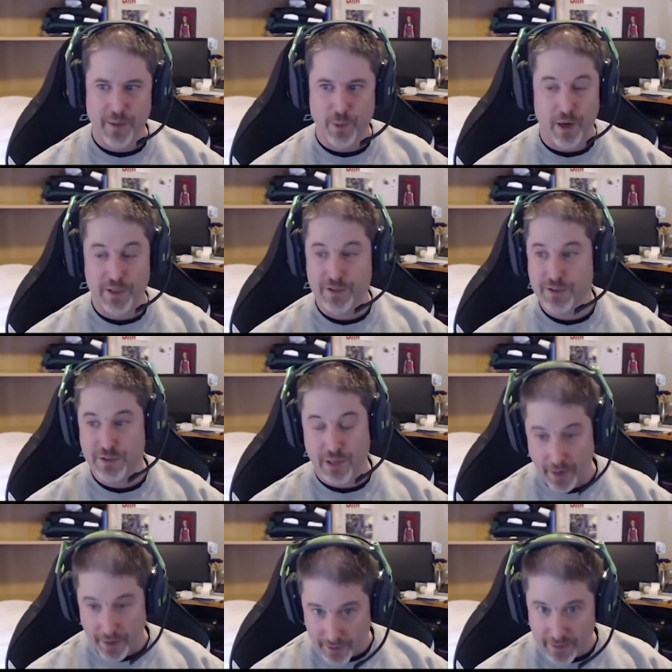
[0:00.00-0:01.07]
We're on
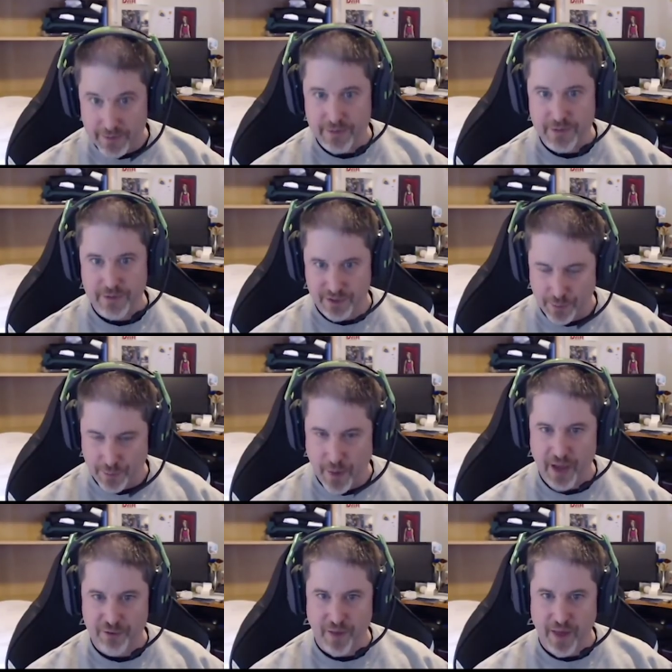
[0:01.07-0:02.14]
target to
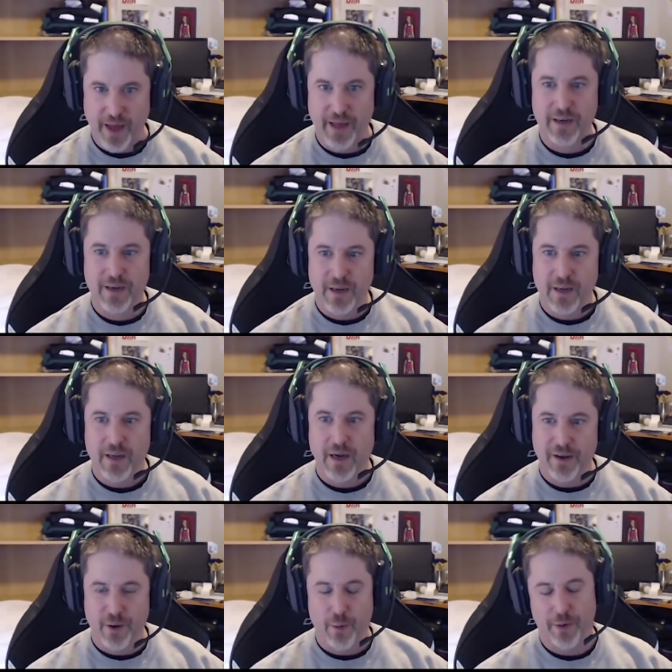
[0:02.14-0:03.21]
surpass that,
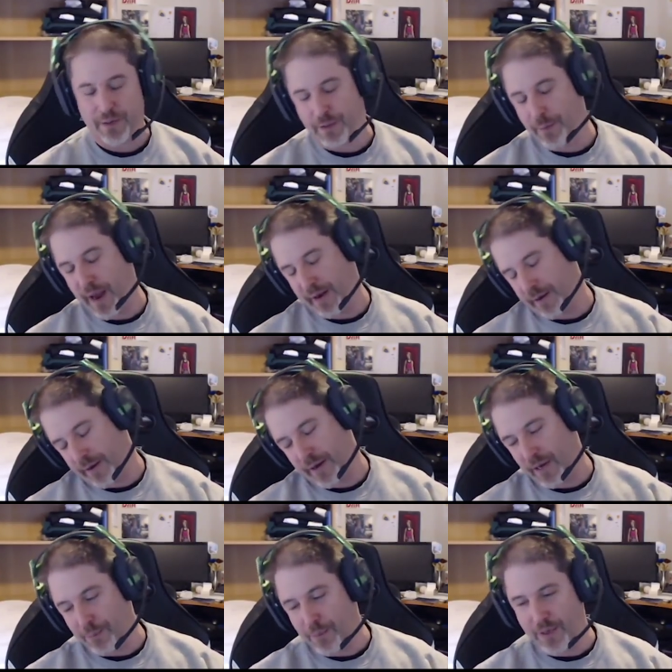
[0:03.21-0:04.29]
uh, according to
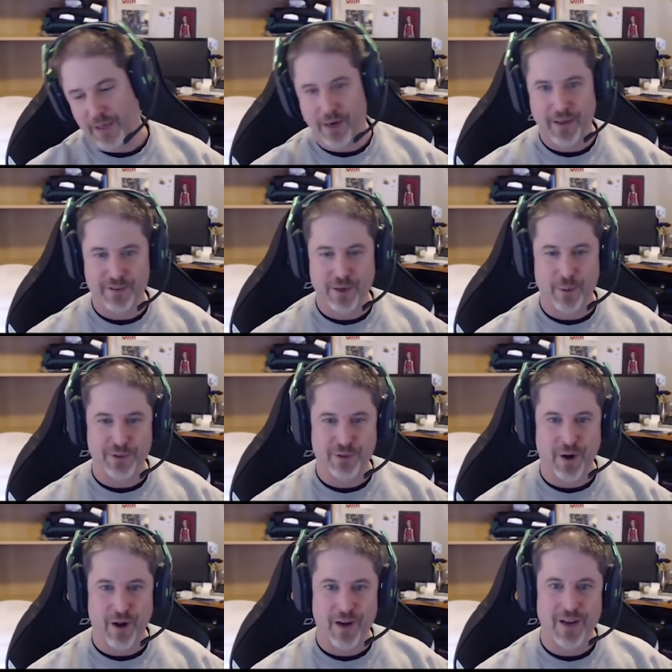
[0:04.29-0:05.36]
BackerKit. But you know that's always
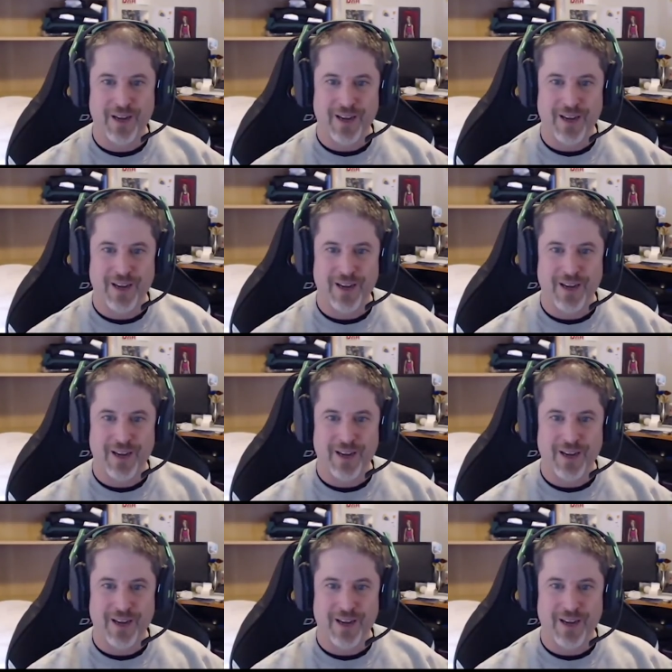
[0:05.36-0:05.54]
wrong.